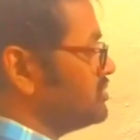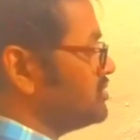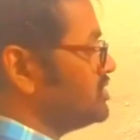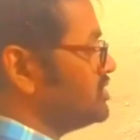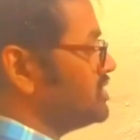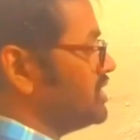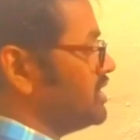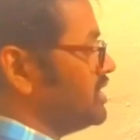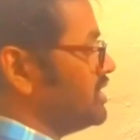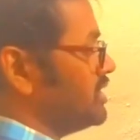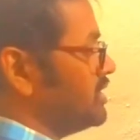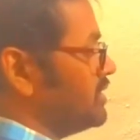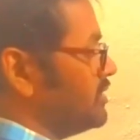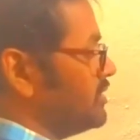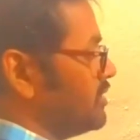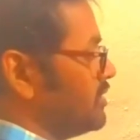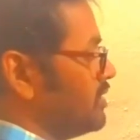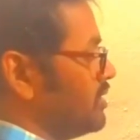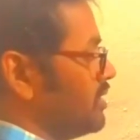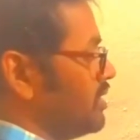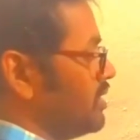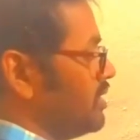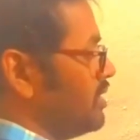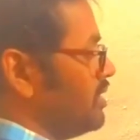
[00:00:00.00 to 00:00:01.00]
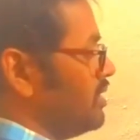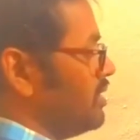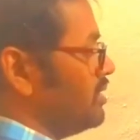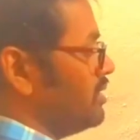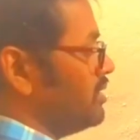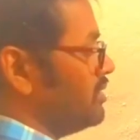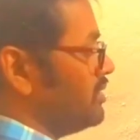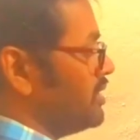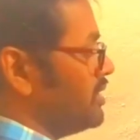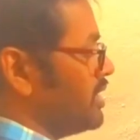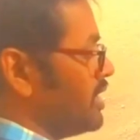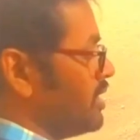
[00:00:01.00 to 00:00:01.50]

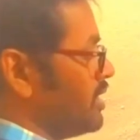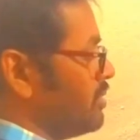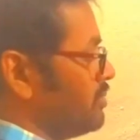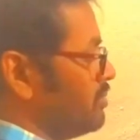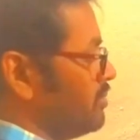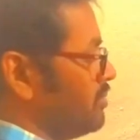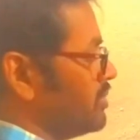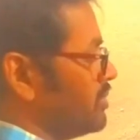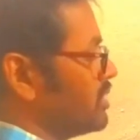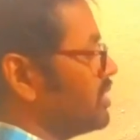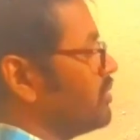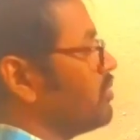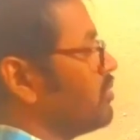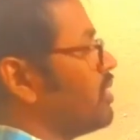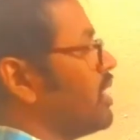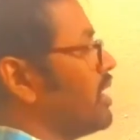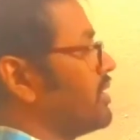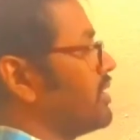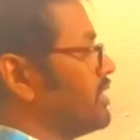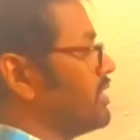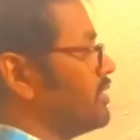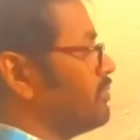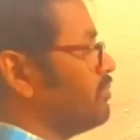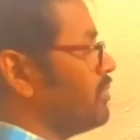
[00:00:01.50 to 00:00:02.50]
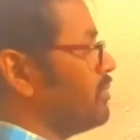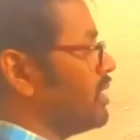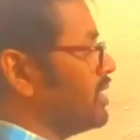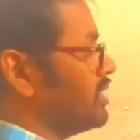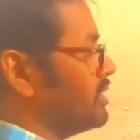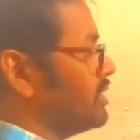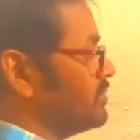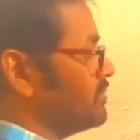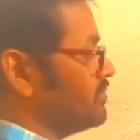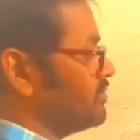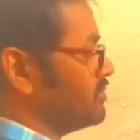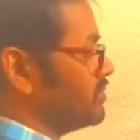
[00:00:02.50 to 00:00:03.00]
G m divided by